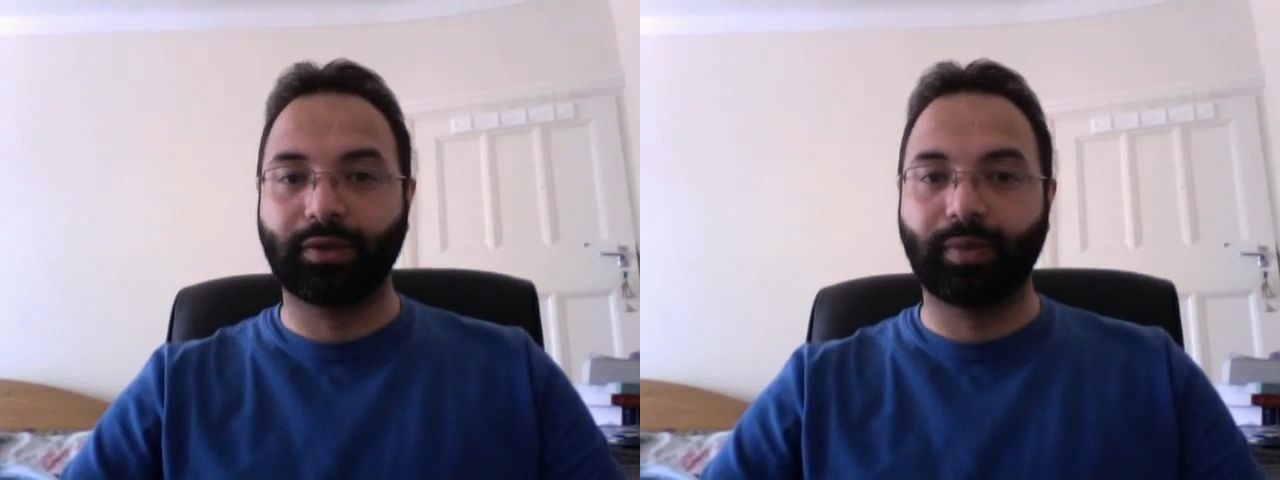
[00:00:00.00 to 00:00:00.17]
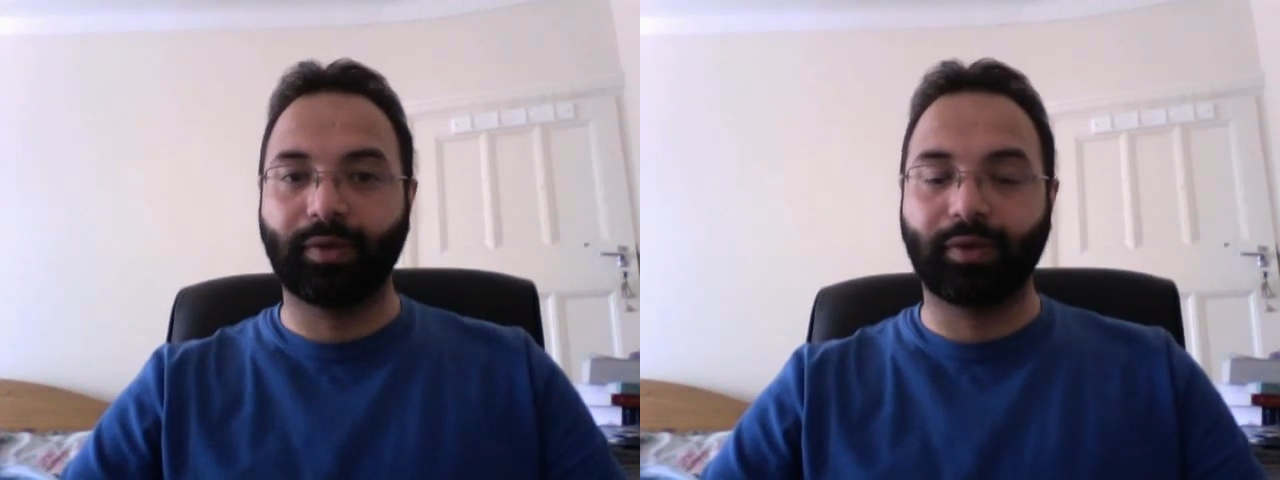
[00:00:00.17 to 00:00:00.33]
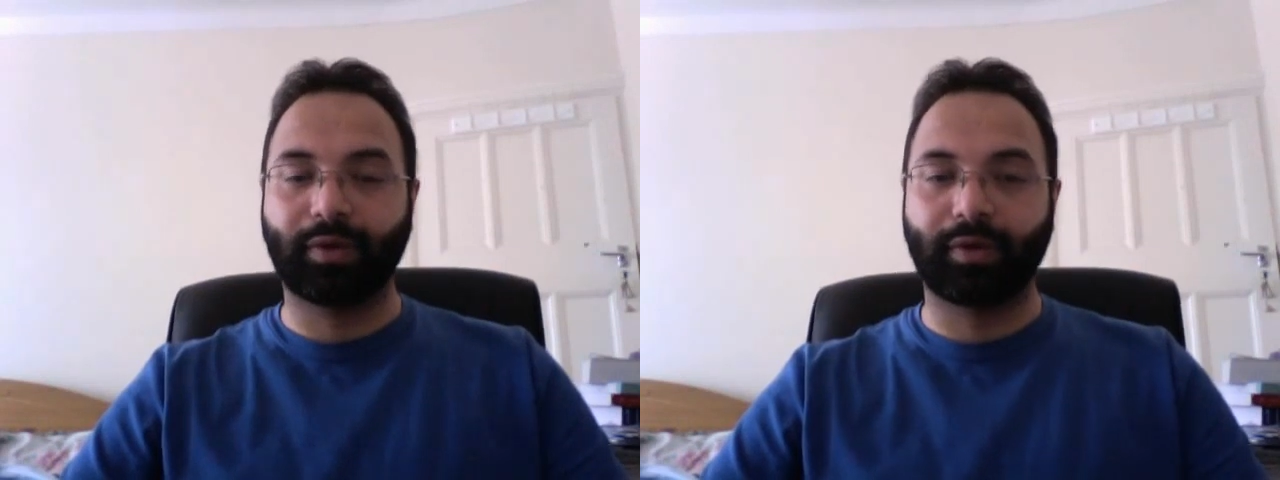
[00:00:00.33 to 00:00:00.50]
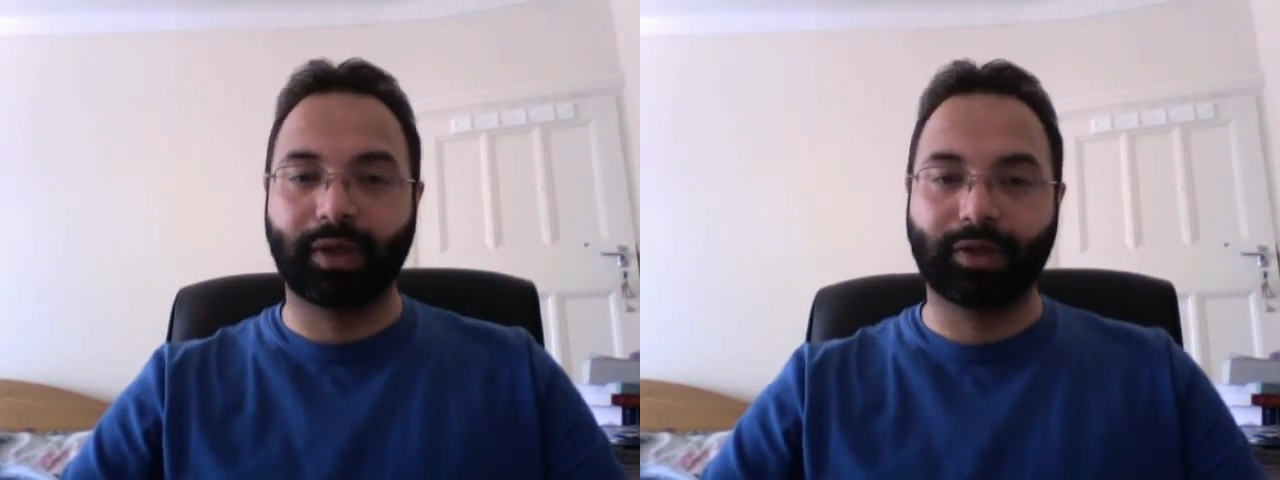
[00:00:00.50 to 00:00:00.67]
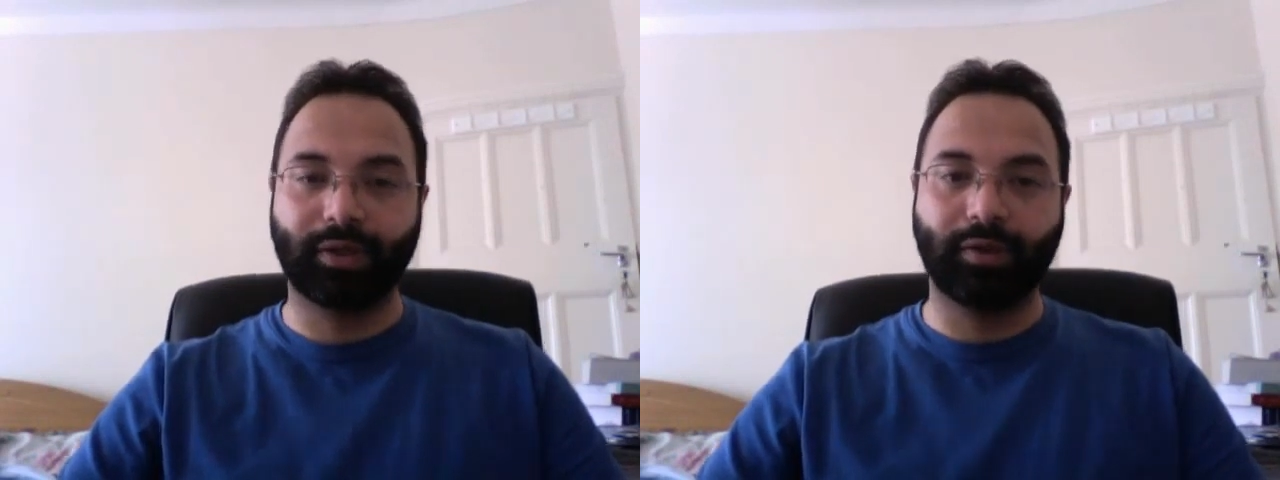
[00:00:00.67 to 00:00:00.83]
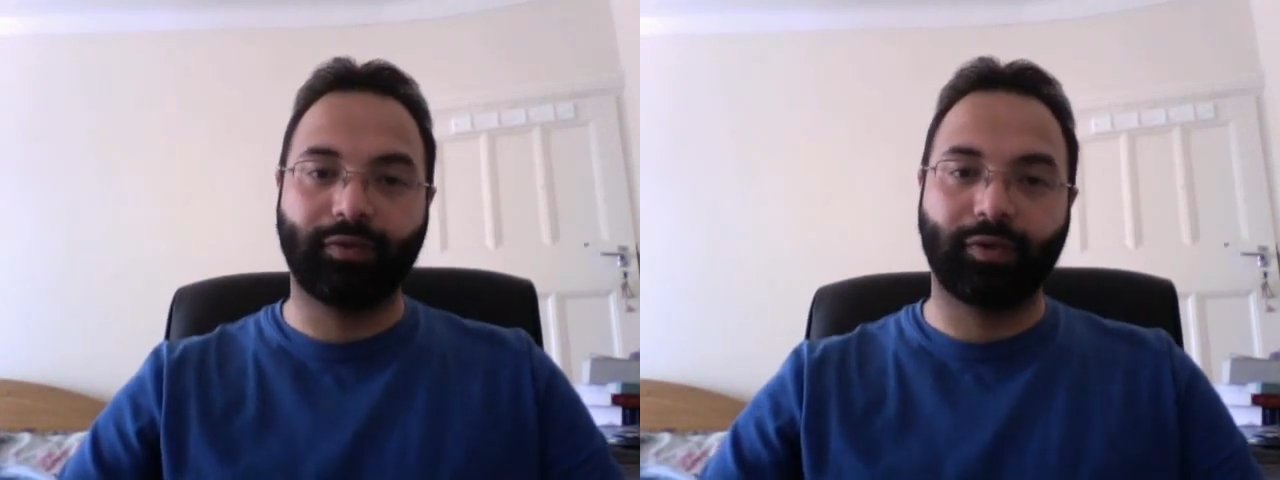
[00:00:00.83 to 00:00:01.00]
Nabil
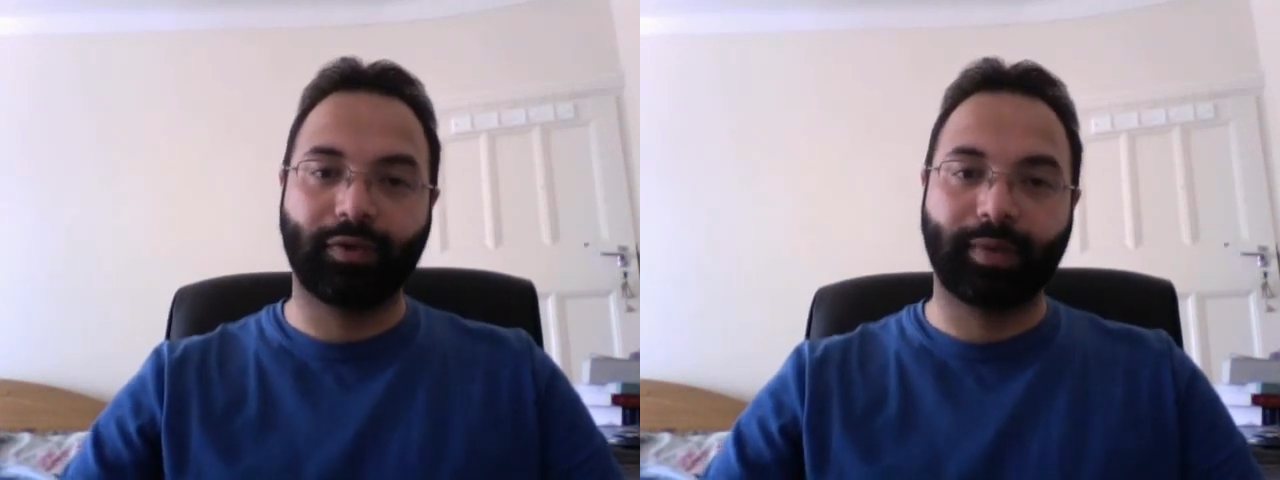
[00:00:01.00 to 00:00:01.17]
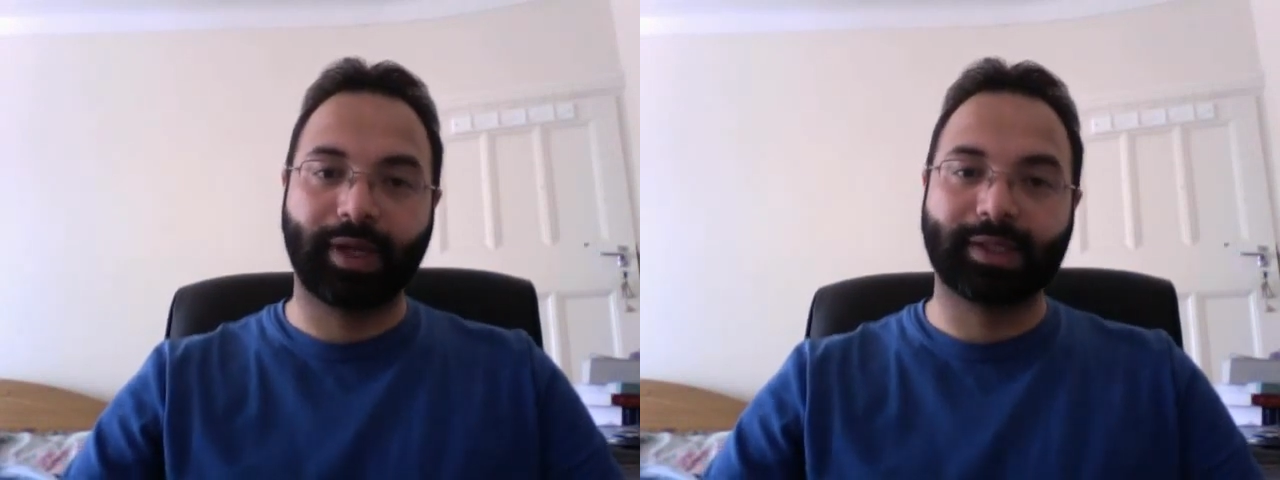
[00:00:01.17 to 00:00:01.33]
Qureshi from